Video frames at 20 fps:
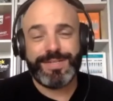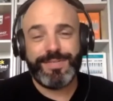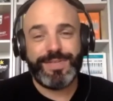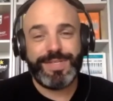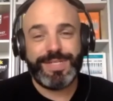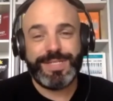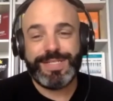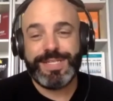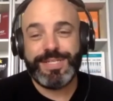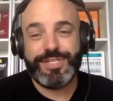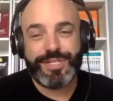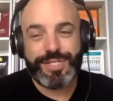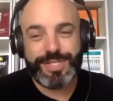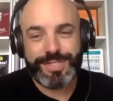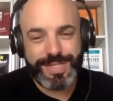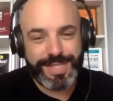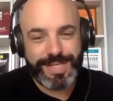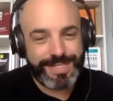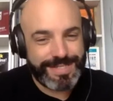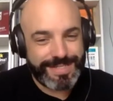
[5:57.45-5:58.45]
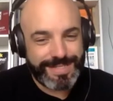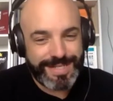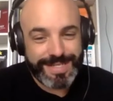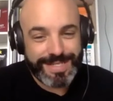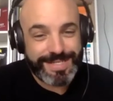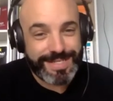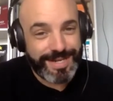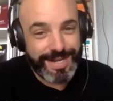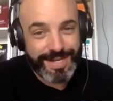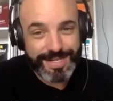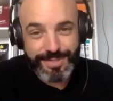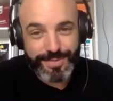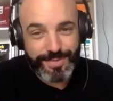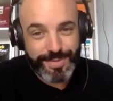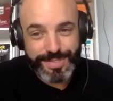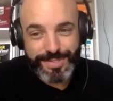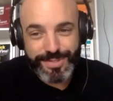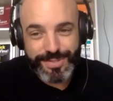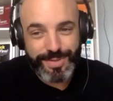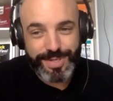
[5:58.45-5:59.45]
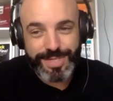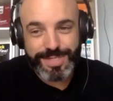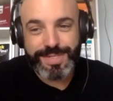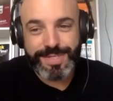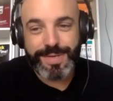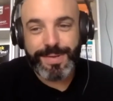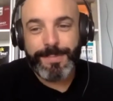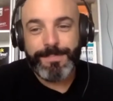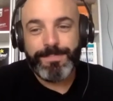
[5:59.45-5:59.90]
of decisions, that's a consequence to us.